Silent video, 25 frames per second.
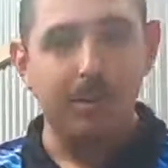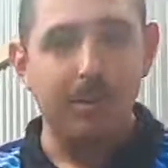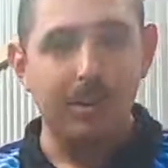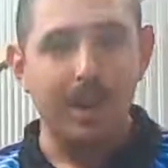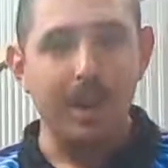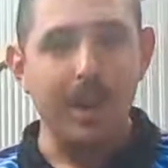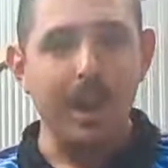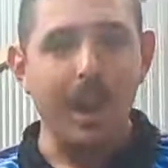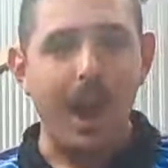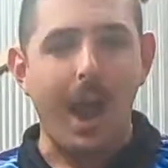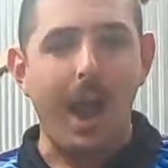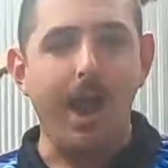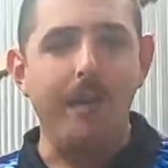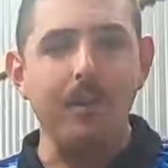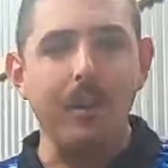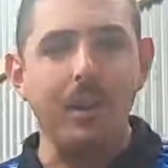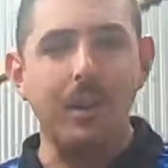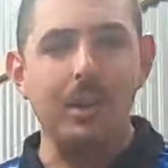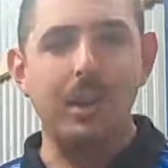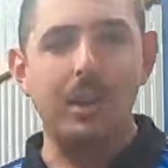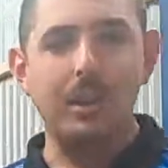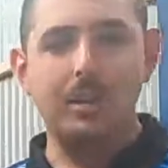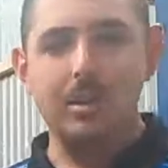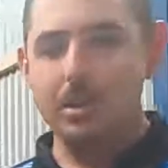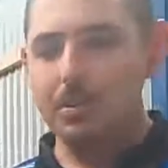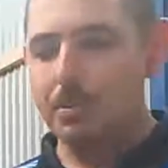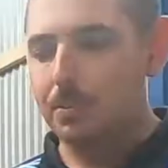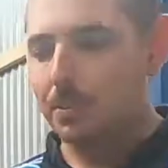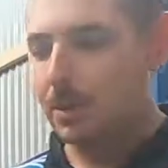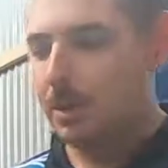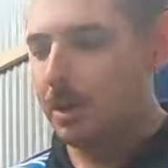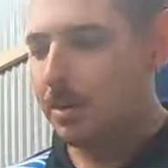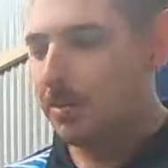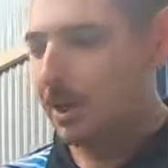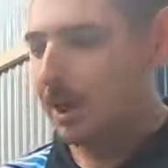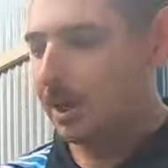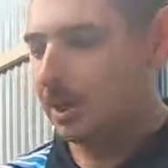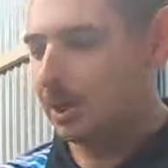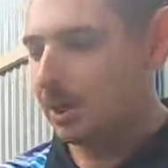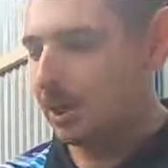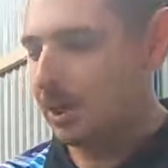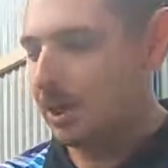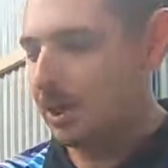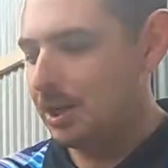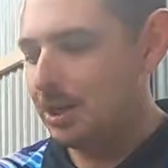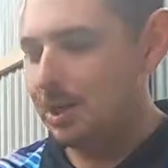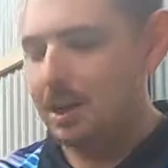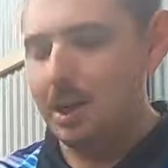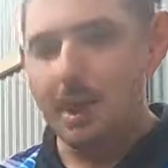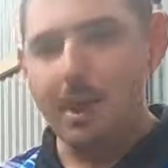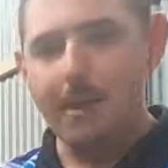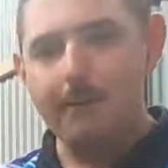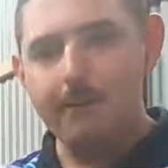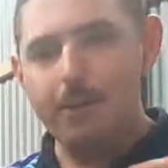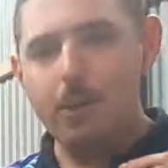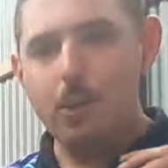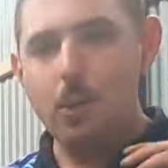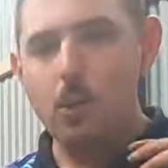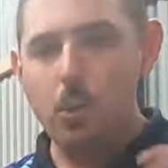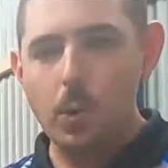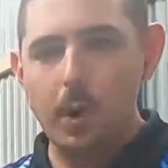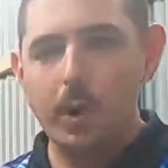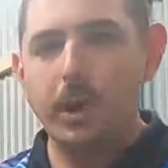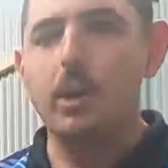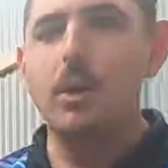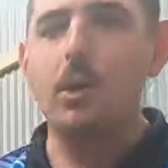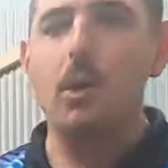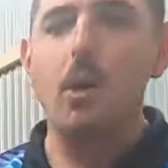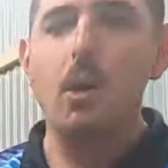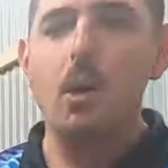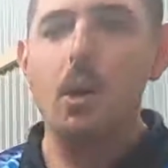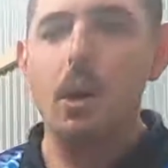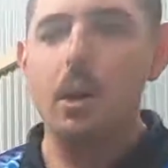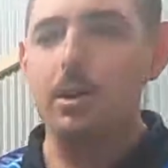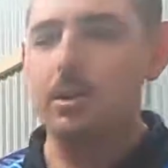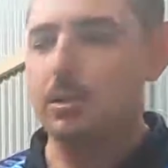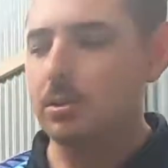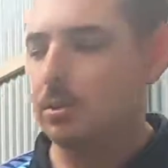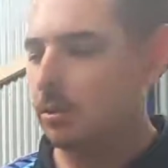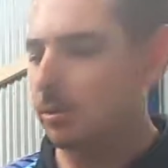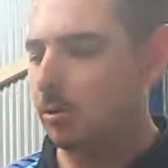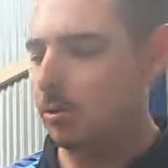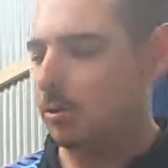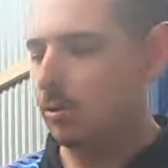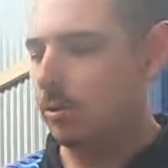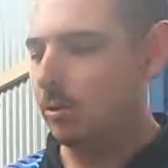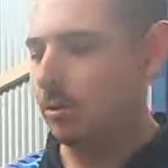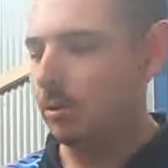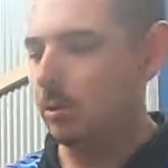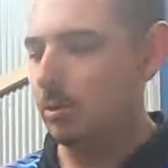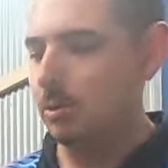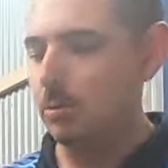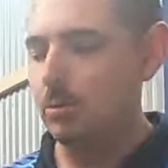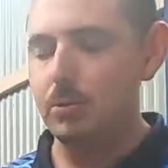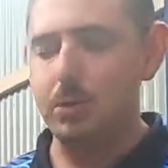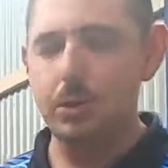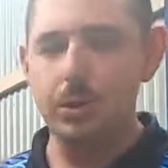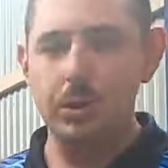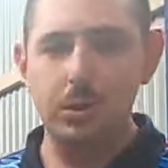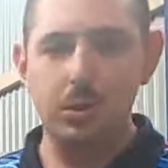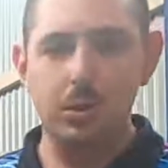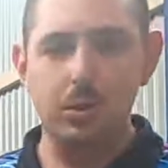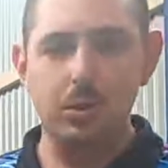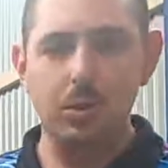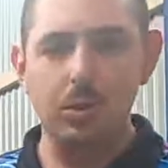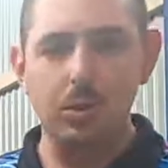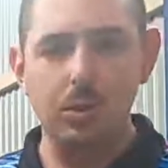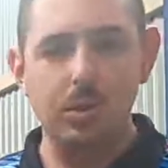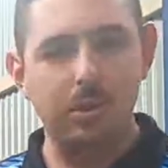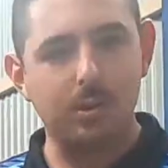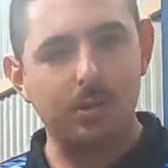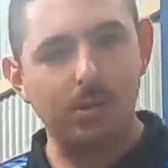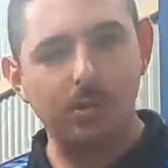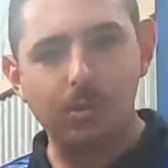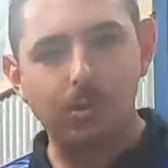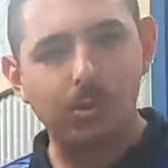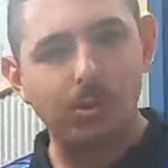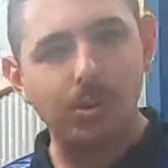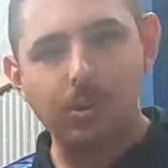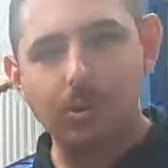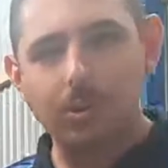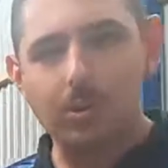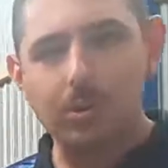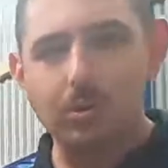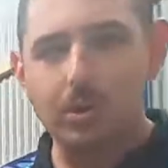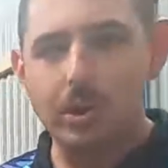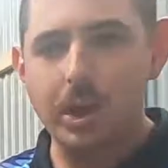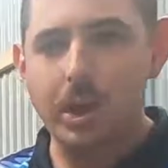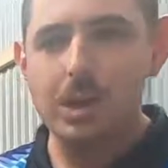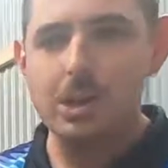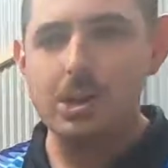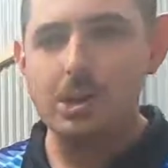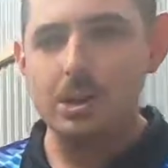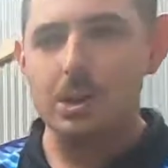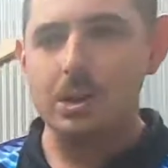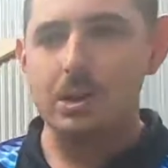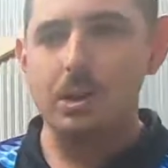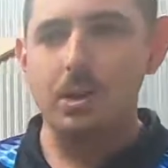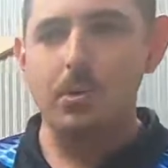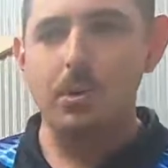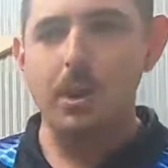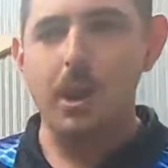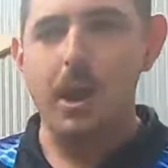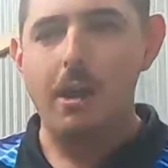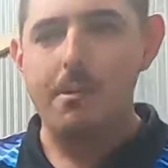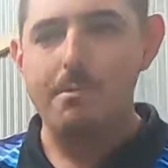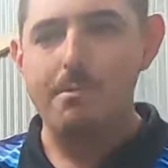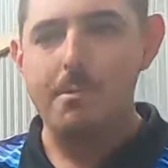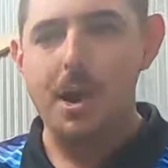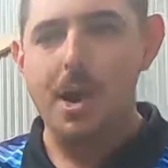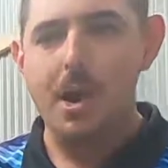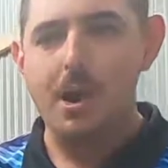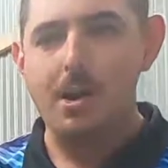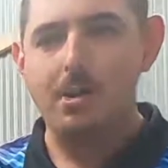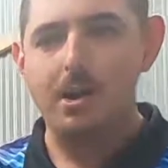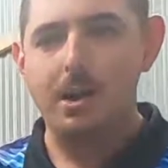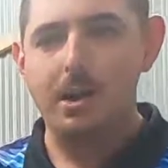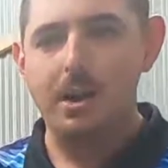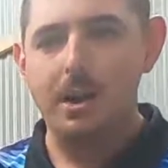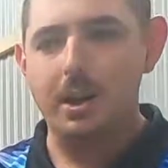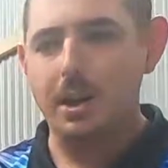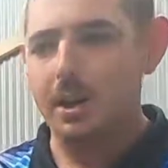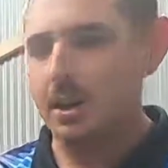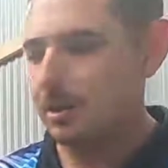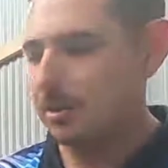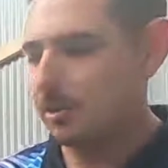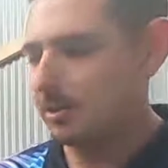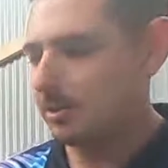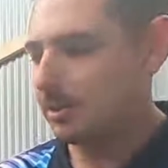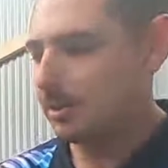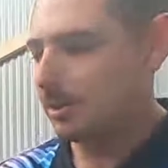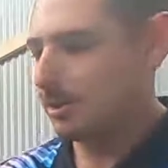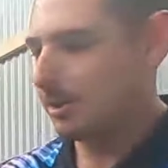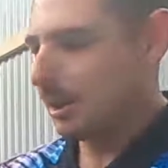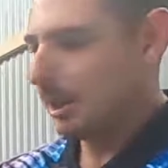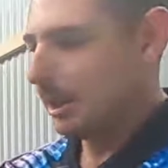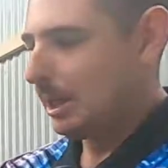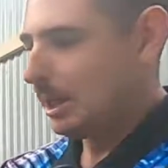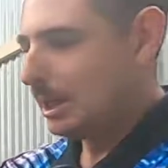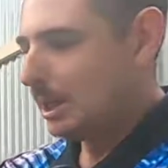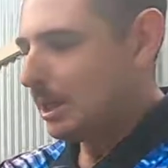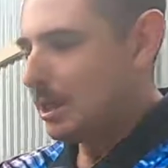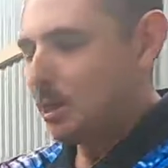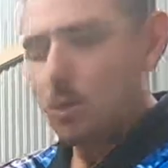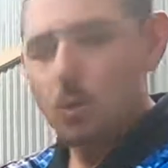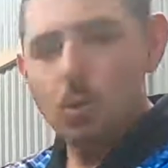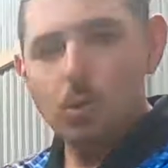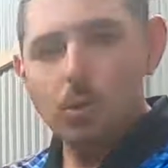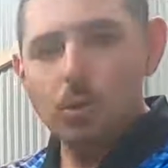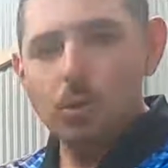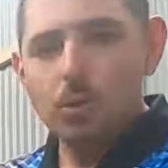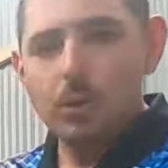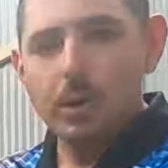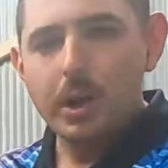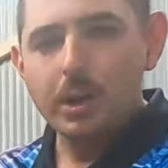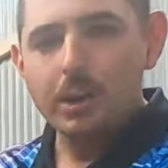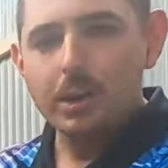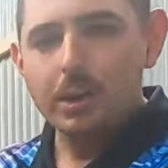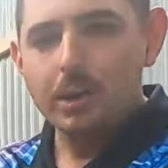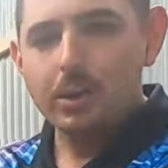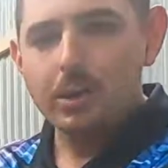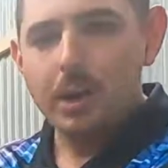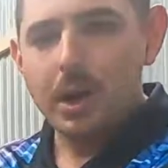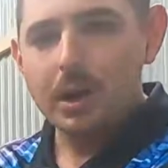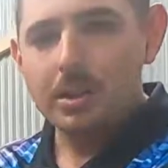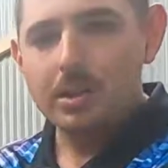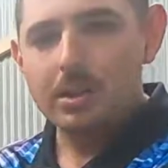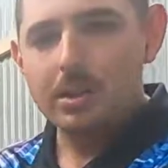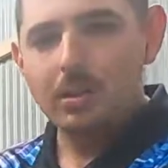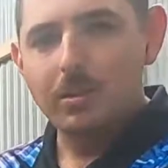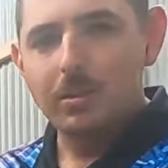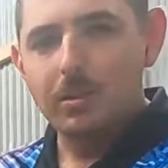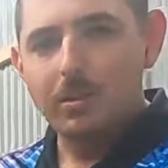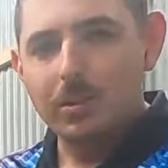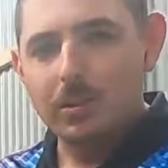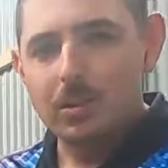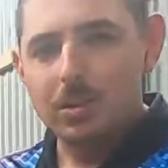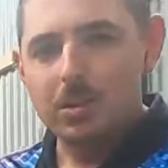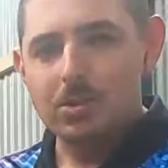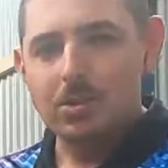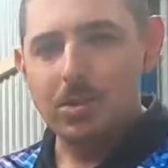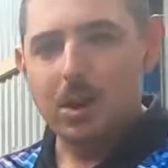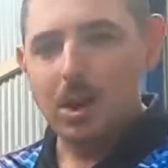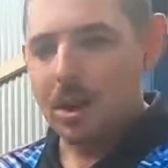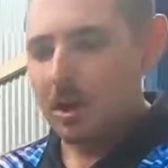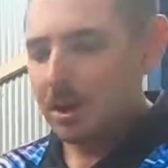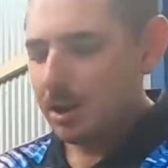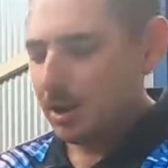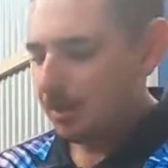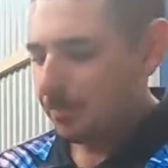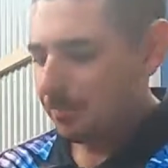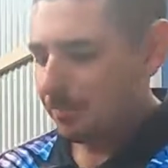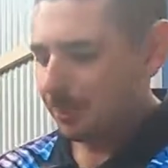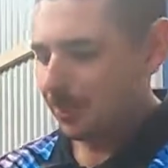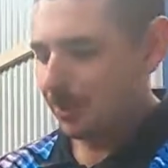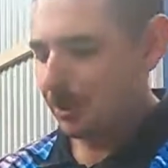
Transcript: there you have it. That's a pretty much in-depth quick guide to the joys of the little engines that we have powering ours all around the tracks of Australia,